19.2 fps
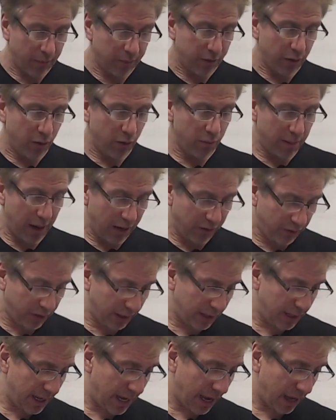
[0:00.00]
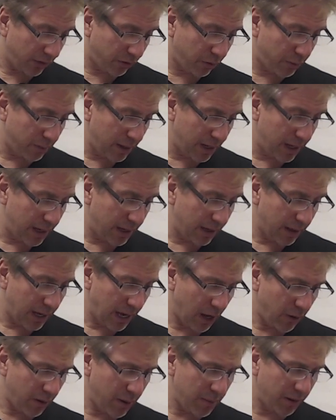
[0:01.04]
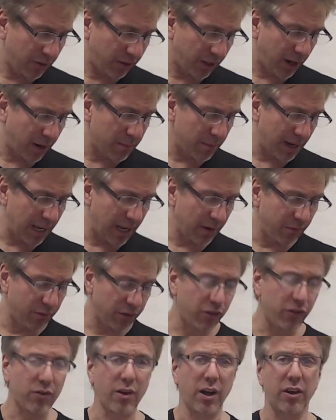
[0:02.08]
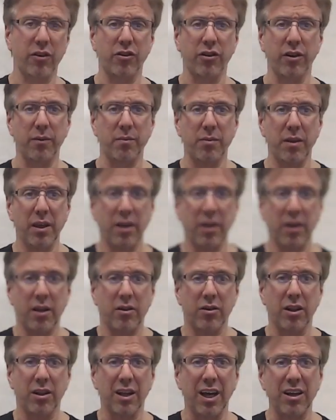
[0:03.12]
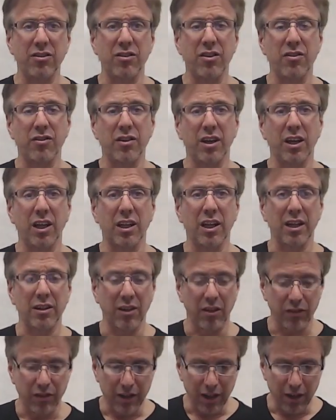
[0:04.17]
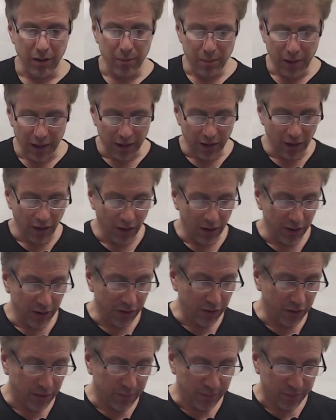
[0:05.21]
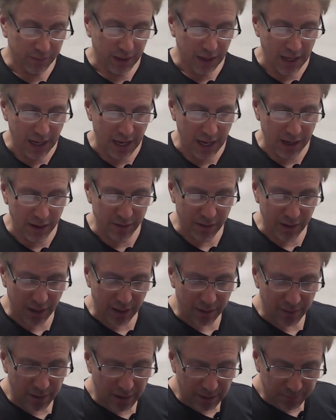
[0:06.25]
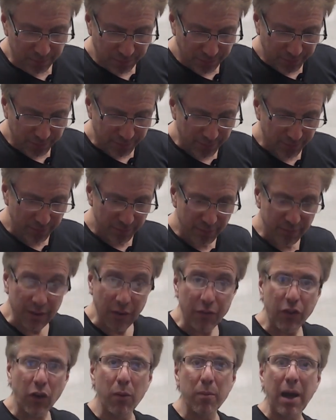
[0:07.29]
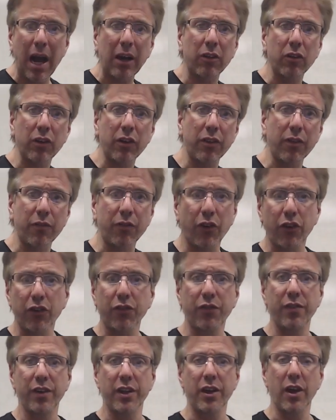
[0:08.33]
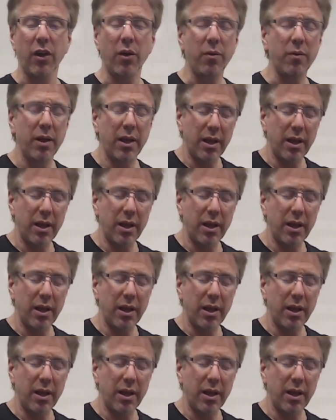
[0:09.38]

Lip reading: who basically asked me, how do I best set up my infrastructure to license and collect as an independent artist? And if you go back to look at the first video,